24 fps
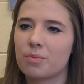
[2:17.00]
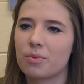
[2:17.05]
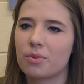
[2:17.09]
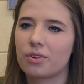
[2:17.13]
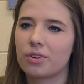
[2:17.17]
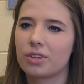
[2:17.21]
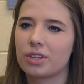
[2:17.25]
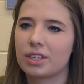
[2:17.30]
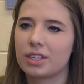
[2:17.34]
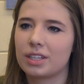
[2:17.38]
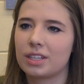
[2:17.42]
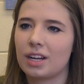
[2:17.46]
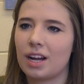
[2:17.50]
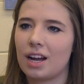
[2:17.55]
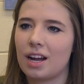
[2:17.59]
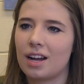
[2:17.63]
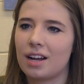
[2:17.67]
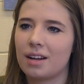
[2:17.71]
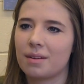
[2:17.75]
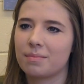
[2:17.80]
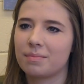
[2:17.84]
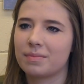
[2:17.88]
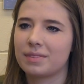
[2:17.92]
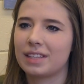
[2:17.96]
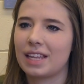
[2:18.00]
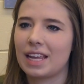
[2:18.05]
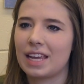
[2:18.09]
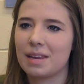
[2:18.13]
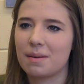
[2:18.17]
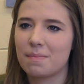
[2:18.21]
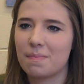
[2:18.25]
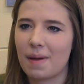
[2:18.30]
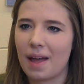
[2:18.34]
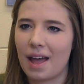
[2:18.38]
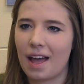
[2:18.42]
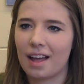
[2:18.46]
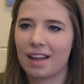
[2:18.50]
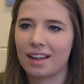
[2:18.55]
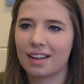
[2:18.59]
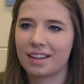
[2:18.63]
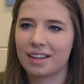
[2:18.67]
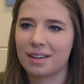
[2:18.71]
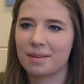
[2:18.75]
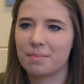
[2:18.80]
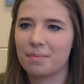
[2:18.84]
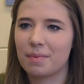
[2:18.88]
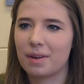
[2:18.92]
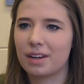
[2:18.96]
more laid back
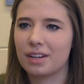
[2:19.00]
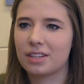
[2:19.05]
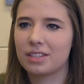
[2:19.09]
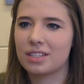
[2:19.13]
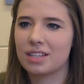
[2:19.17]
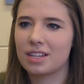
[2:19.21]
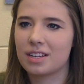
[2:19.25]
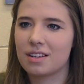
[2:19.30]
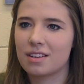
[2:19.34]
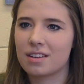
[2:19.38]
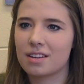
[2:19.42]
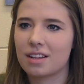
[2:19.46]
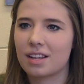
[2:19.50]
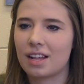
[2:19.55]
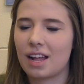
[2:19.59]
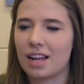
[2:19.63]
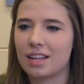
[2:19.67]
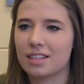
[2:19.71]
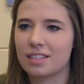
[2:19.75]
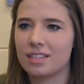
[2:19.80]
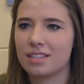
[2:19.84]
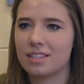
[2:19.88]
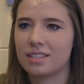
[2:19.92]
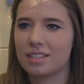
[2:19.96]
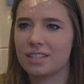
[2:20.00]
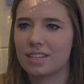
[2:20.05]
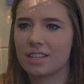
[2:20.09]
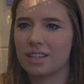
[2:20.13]
compared to classes